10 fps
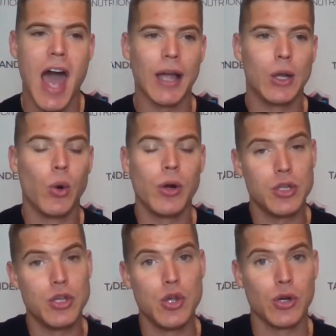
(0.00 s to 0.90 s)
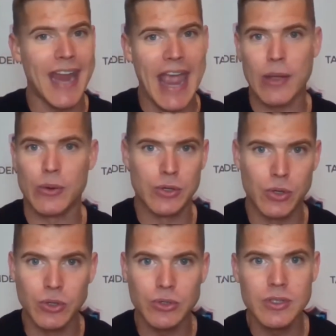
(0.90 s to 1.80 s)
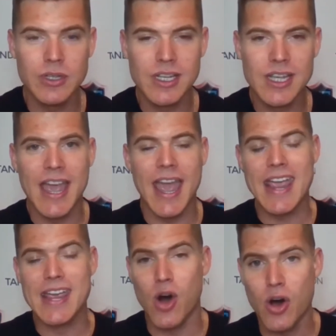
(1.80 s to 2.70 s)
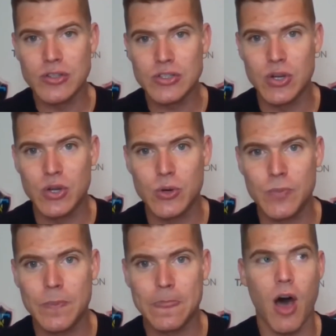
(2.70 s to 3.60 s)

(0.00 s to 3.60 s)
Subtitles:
according to your calorie goal and also